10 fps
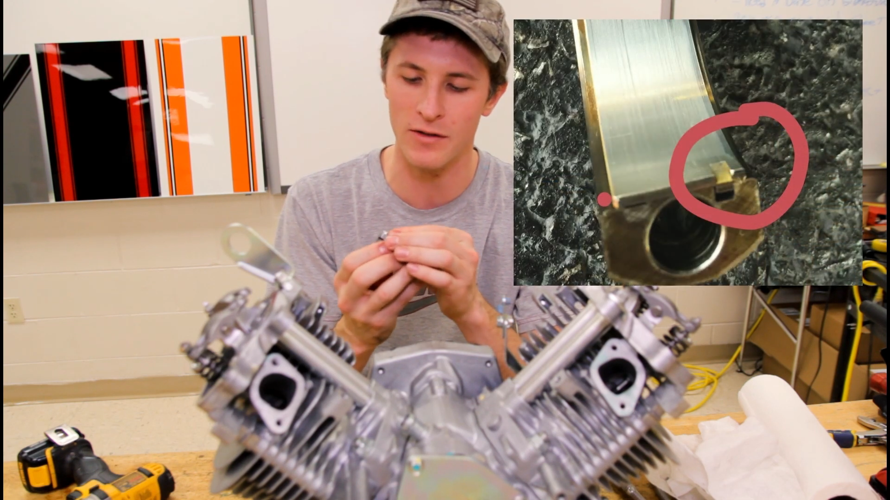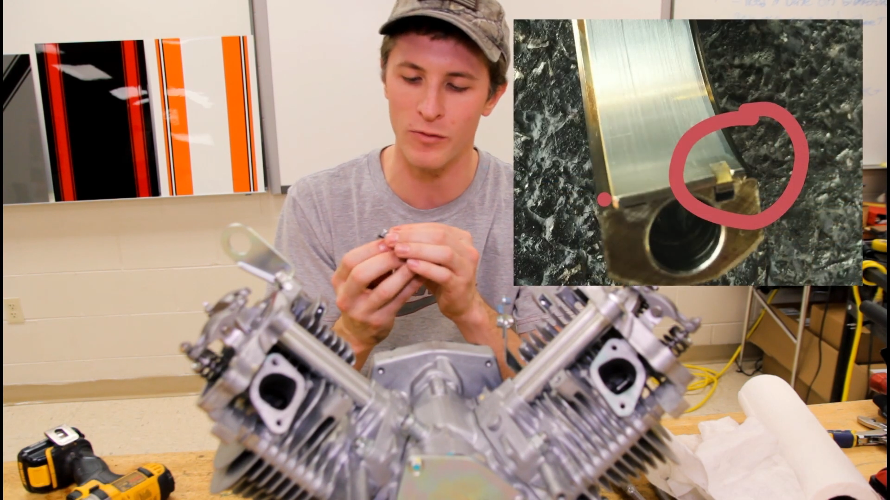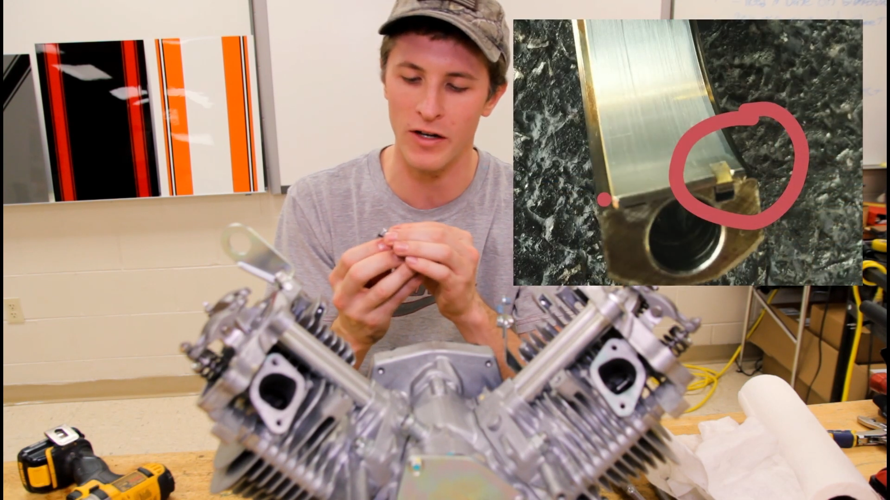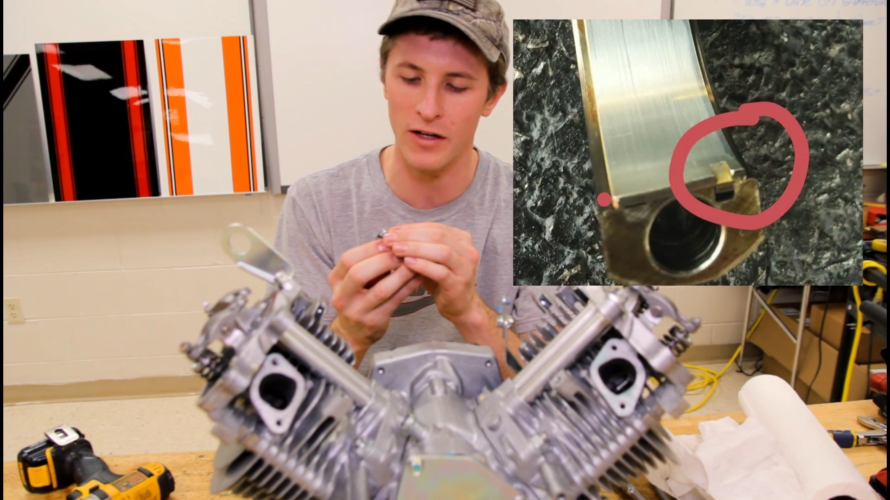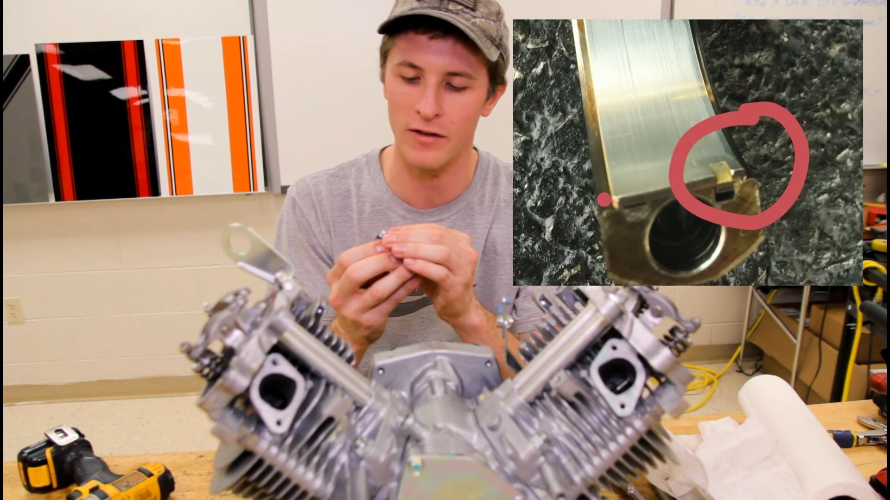
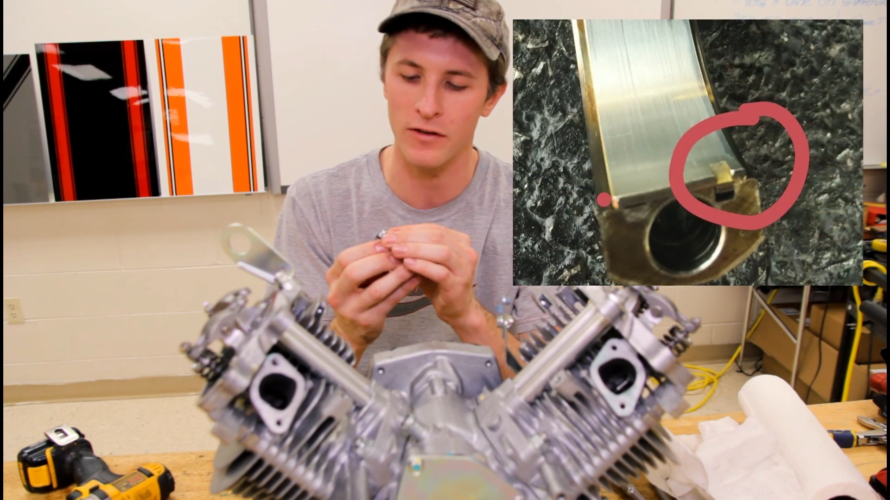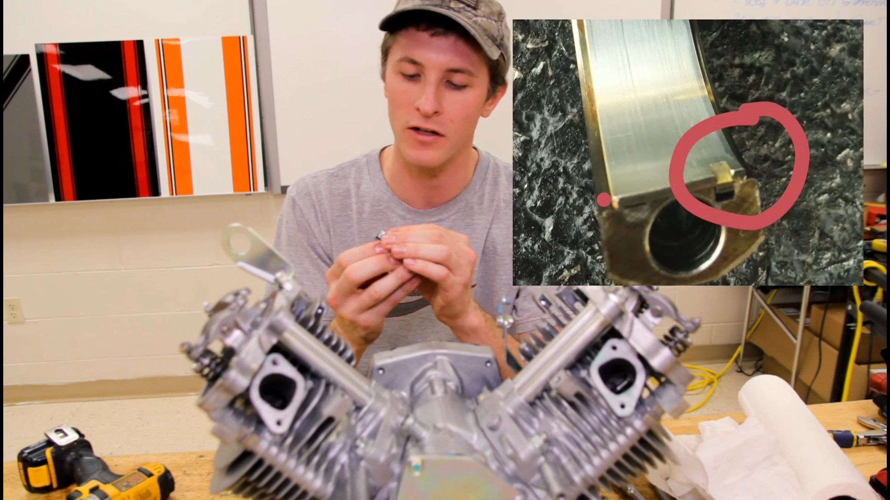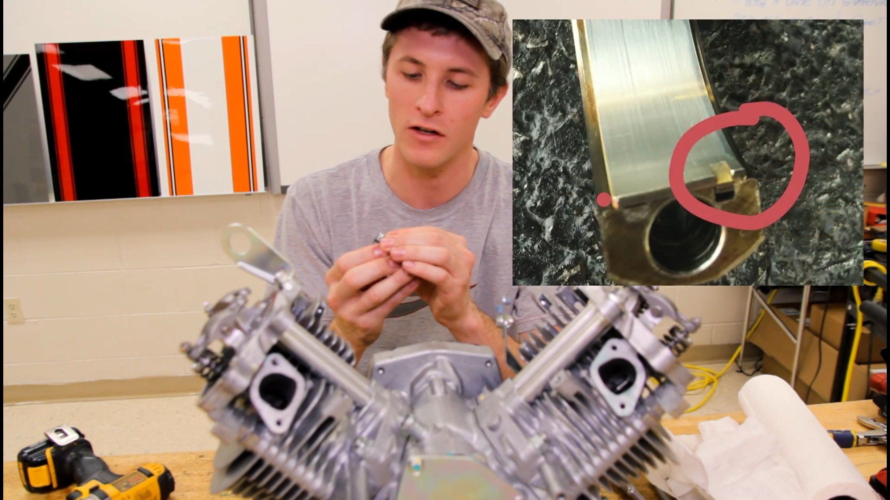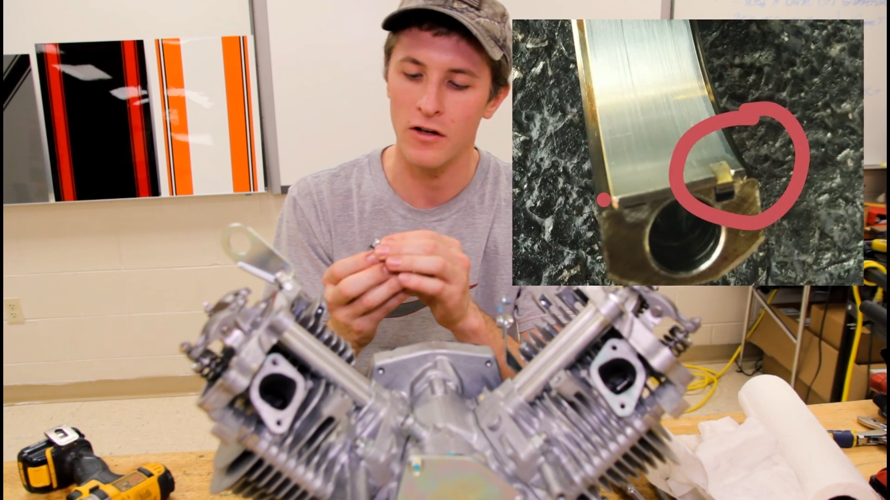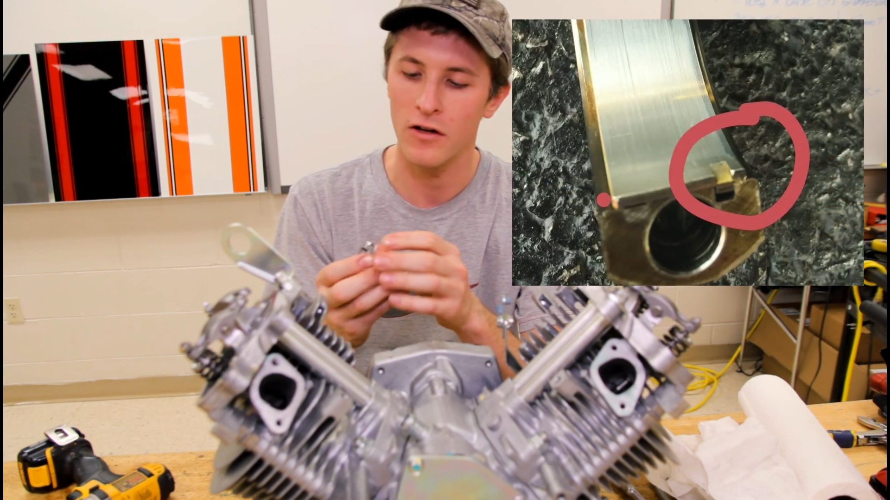My
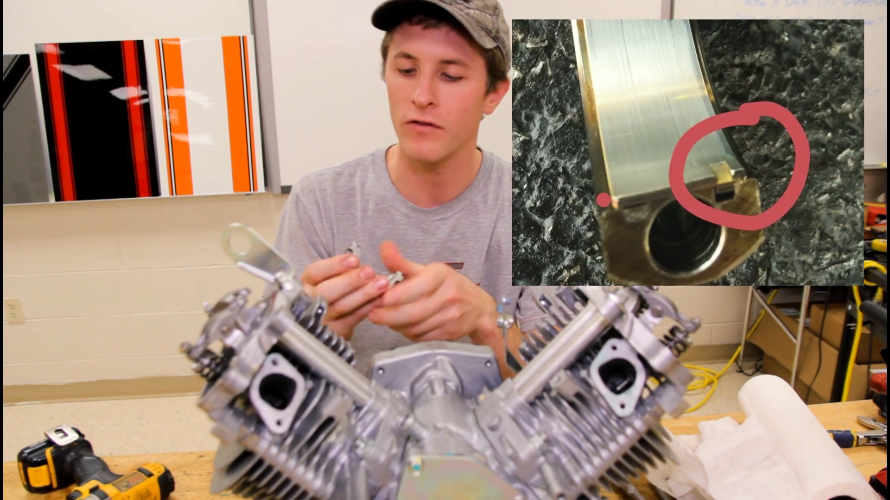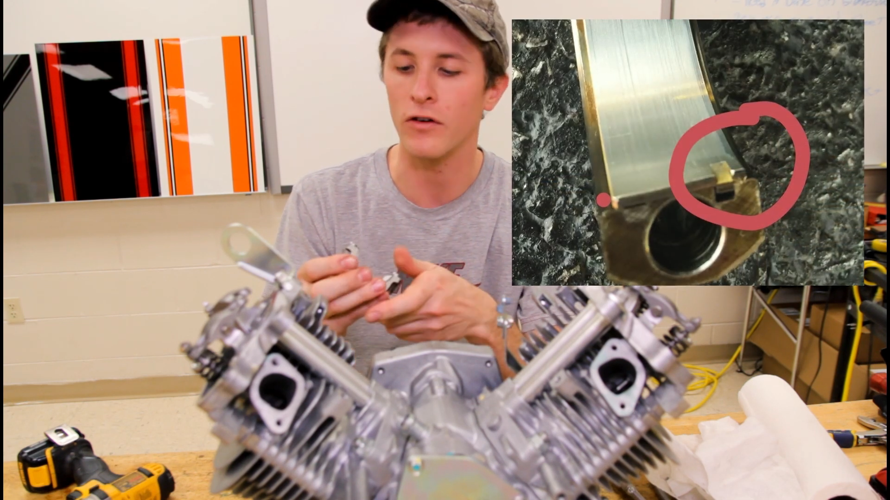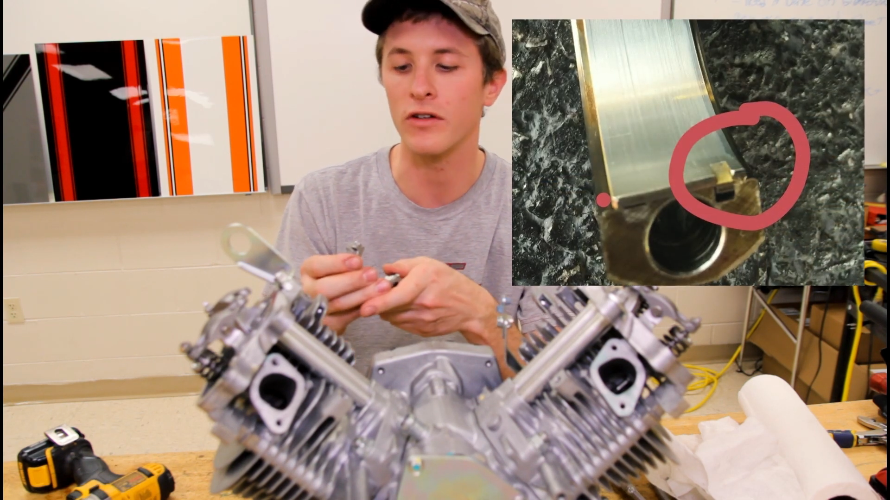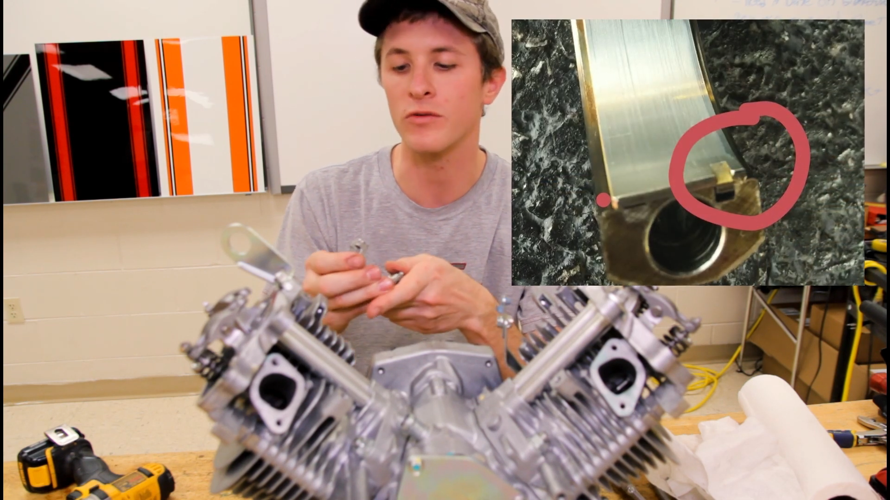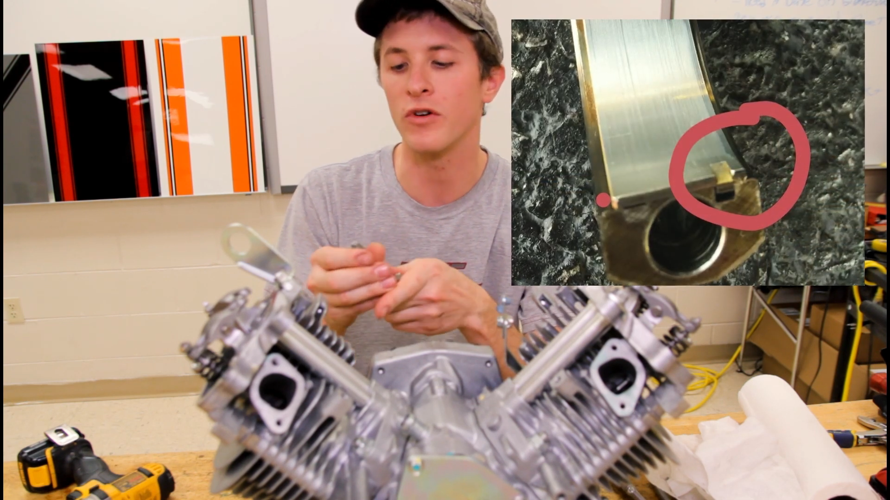focus